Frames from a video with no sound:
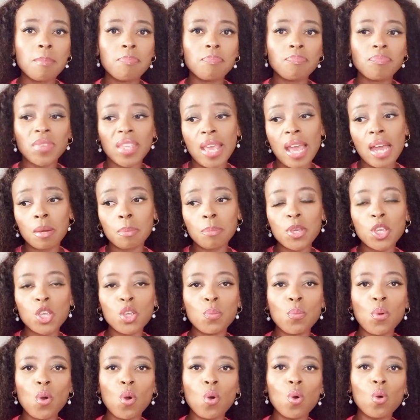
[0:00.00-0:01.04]
young
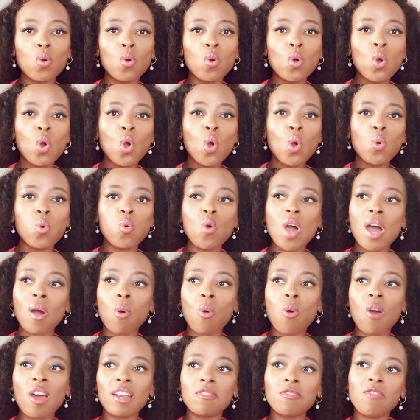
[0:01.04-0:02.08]
people who are
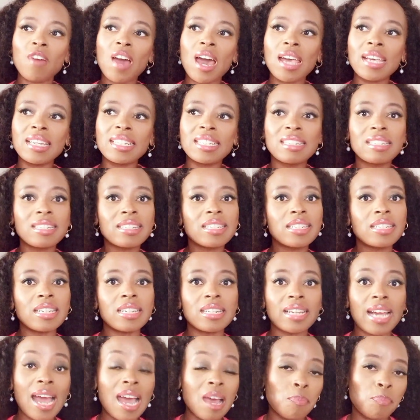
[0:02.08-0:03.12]
qualified in
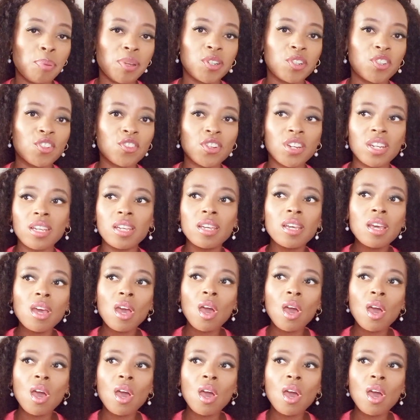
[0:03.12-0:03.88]
carpentry